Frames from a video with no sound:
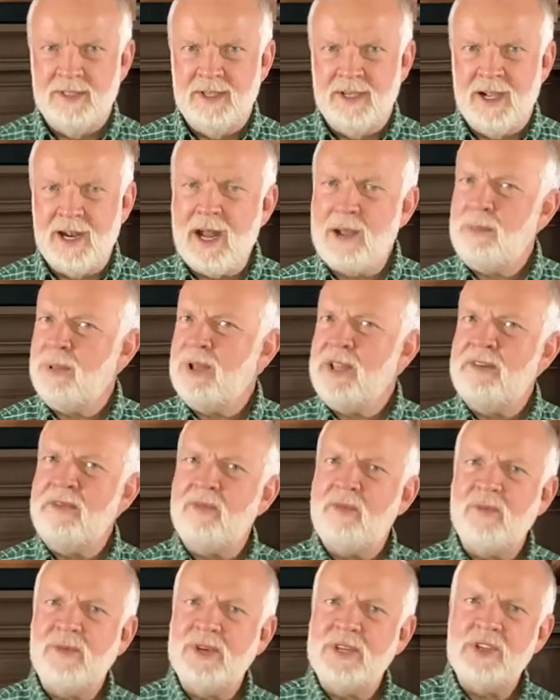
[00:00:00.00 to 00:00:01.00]
And I believe
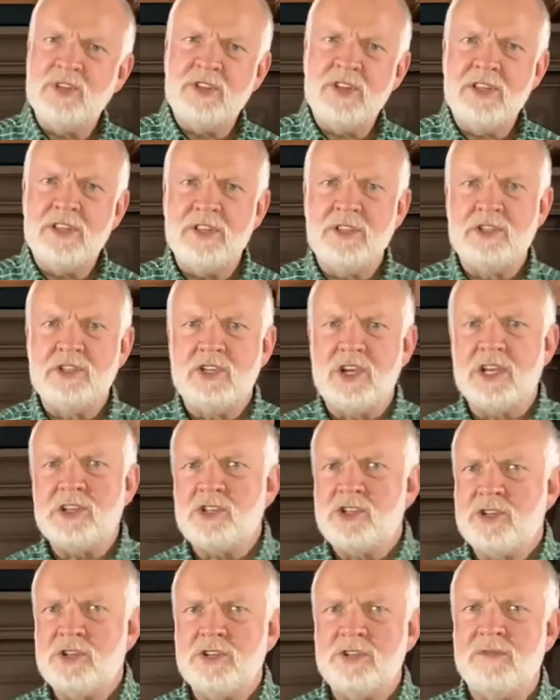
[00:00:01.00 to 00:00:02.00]
if we can see the
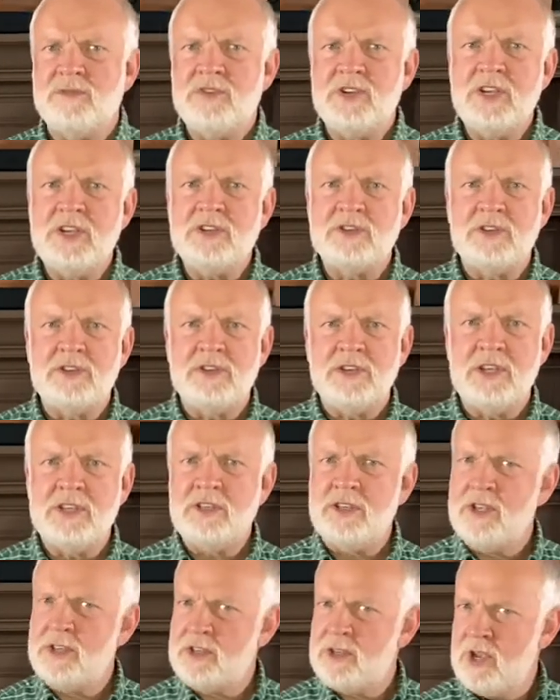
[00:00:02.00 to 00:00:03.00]
gestures of Jesus, he
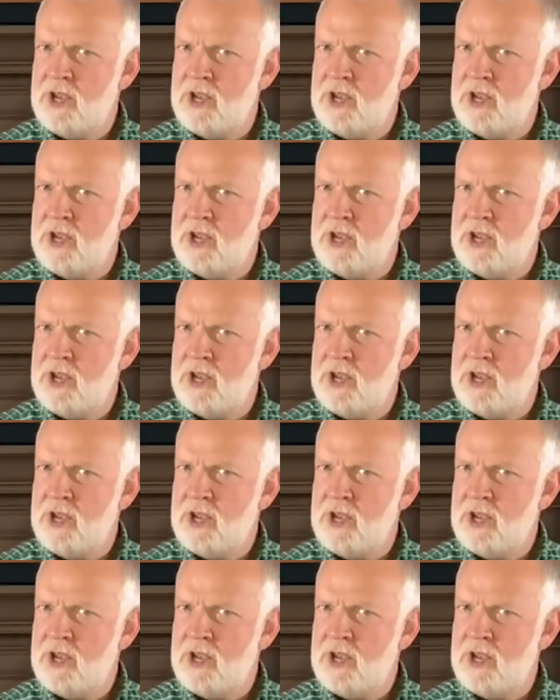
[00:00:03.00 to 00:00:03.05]
says,